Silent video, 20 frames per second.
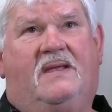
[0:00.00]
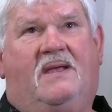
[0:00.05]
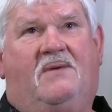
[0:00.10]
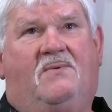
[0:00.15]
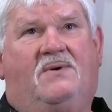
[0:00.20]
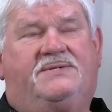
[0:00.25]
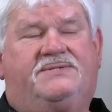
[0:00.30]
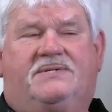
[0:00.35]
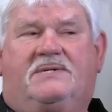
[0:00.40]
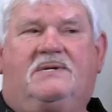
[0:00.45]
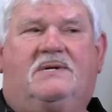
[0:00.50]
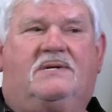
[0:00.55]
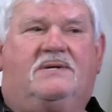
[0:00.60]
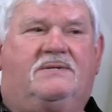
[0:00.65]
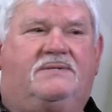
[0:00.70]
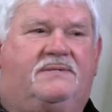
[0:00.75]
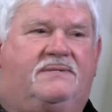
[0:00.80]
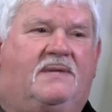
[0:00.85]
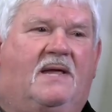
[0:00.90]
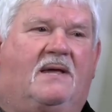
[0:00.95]
It wasn't a
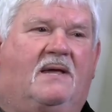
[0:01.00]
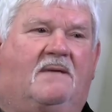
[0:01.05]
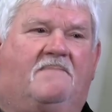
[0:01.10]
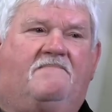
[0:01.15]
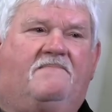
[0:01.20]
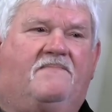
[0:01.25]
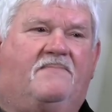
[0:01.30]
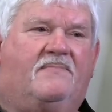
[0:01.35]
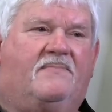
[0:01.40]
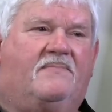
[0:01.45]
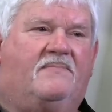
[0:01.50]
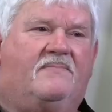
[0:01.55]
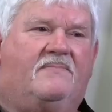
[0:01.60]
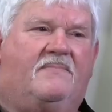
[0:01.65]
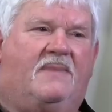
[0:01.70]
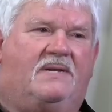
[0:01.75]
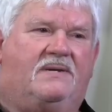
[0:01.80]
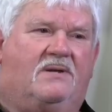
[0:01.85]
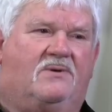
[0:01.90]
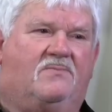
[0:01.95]
good time,
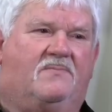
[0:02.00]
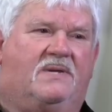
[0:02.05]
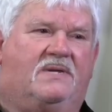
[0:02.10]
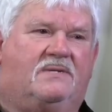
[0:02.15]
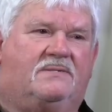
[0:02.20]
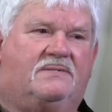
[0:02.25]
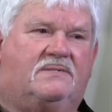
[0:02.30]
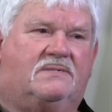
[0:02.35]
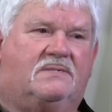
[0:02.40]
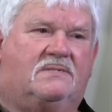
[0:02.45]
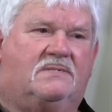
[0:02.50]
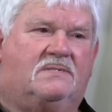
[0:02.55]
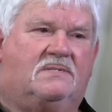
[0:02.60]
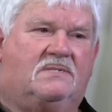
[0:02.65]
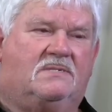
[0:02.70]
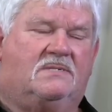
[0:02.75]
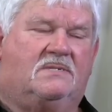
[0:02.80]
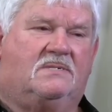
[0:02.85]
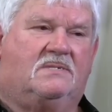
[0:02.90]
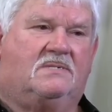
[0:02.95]
by no means.
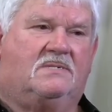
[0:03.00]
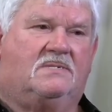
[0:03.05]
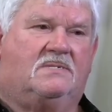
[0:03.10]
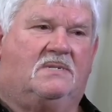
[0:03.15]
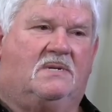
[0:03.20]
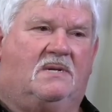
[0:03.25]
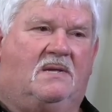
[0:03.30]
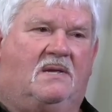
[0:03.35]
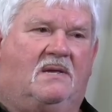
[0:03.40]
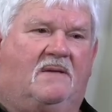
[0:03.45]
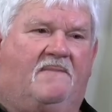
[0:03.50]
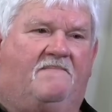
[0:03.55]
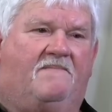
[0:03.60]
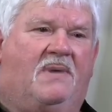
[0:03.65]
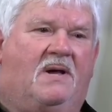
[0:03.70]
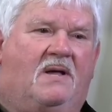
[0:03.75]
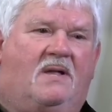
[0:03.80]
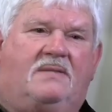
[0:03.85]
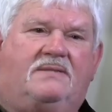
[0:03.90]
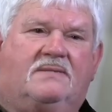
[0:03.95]

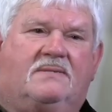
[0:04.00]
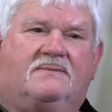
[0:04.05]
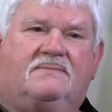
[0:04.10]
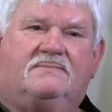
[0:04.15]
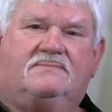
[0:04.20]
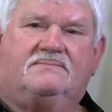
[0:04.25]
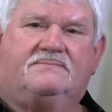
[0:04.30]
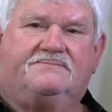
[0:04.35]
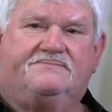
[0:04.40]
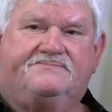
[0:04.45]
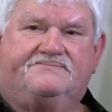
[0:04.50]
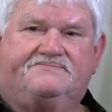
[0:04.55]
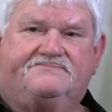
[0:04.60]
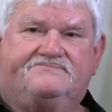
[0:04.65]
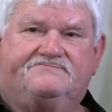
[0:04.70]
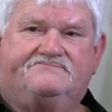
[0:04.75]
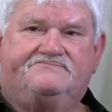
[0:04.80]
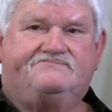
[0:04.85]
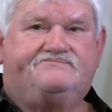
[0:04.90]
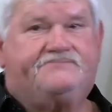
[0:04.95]
But
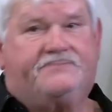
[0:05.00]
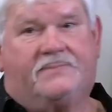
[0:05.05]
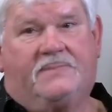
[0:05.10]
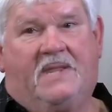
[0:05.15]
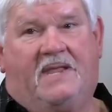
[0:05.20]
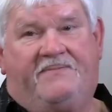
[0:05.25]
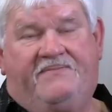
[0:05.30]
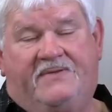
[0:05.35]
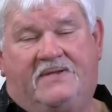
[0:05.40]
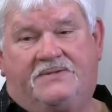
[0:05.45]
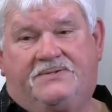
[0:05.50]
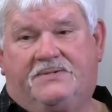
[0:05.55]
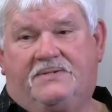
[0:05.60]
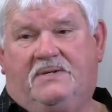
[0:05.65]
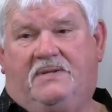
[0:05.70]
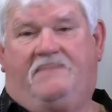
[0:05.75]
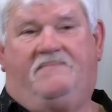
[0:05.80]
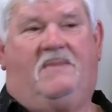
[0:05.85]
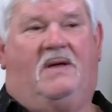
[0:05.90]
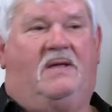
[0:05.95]

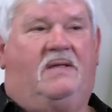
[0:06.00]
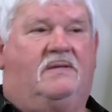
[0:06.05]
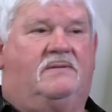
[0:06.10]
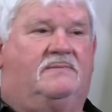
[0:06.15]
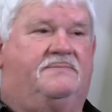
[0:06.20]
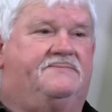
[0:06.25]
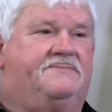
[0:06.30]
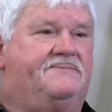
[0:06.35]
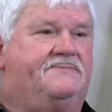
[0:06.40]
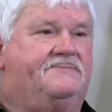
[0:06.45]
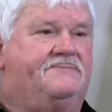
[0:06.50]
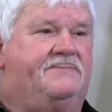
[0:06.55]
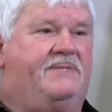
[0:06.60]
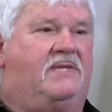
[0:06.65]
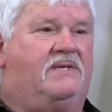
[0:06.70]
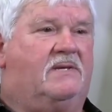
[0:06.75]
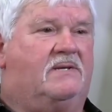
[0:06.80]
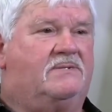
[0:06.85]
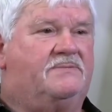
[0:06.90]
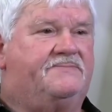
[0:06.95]
eventually Mike,
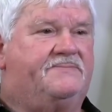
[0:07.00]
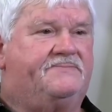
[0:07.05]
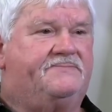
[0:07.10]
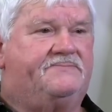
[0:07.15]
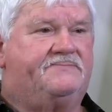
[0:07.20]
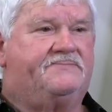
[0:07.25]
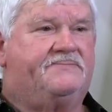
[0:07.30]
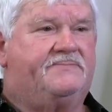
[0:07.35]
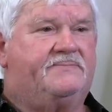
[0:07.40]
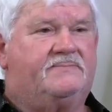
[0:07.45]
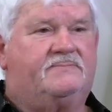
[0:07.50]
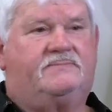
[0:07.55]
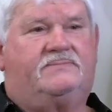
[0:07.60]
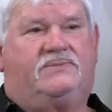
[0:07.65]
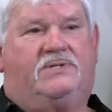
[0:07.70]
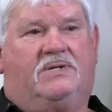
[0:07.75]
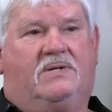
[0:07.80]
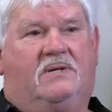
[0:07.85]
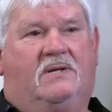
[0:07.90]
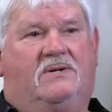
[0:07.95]
you know,
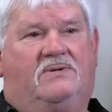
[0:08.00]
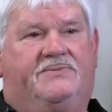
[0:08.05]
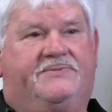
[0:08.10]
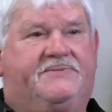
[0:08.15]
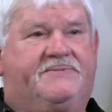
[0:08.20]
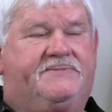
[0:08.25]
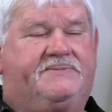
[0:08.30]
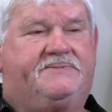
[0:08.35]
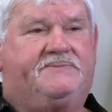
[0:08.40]
took over.